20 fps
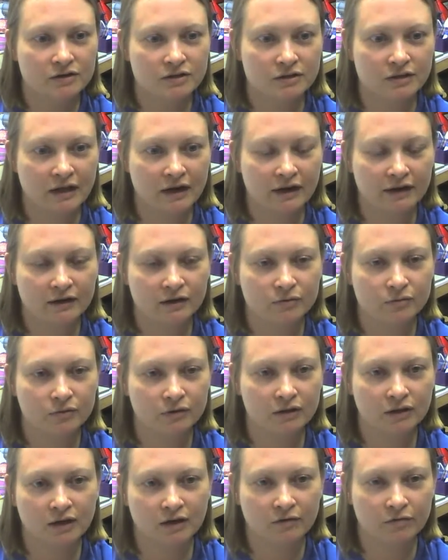that I could
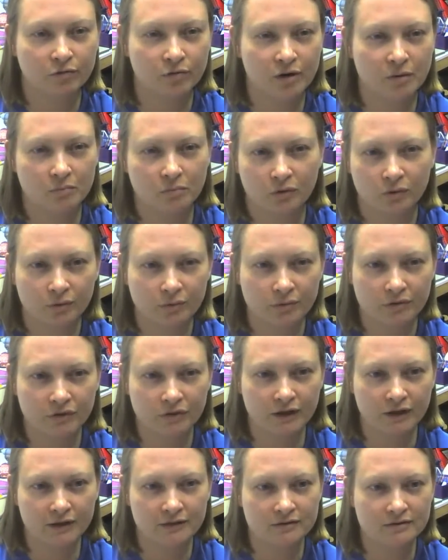really get everyone on board with
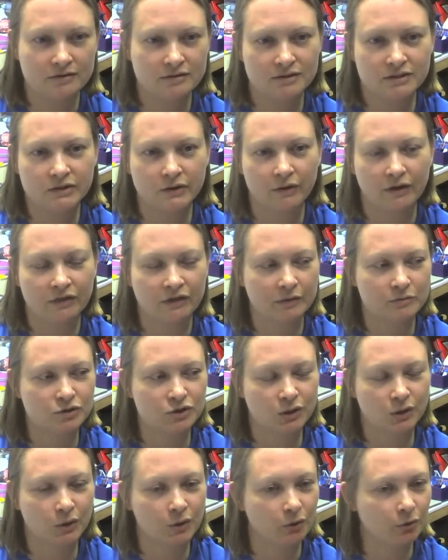it. So I think I'm just
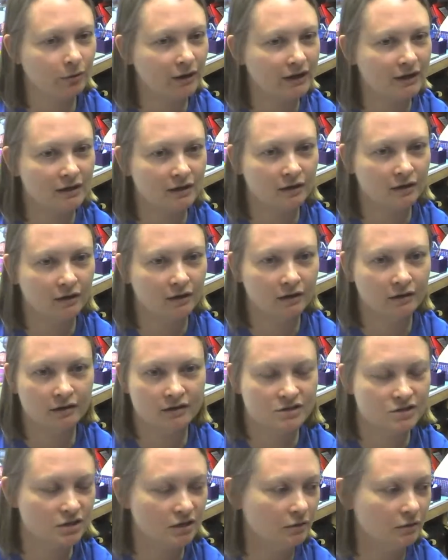going to go to IKEA and
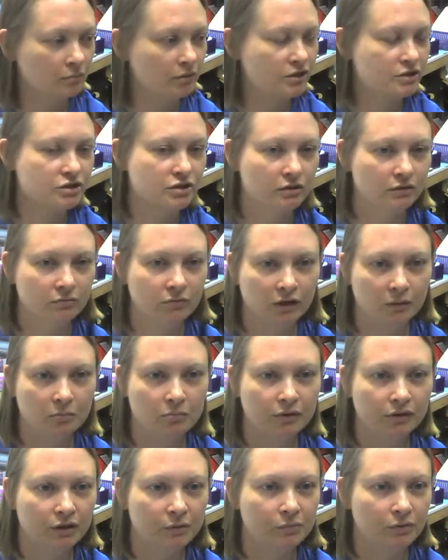just get a bunch of like
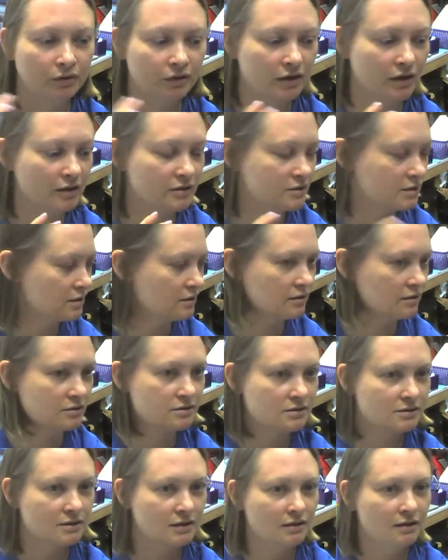Billy
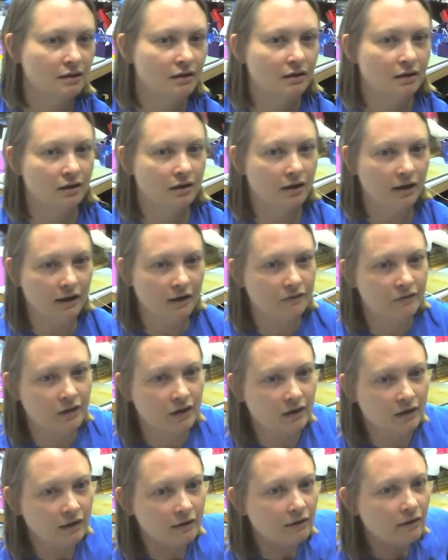bookcases, and
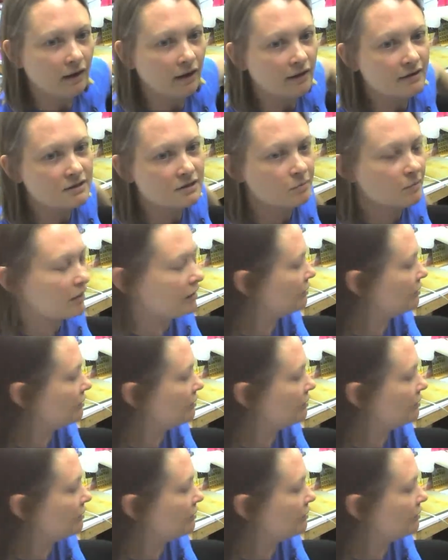then ask my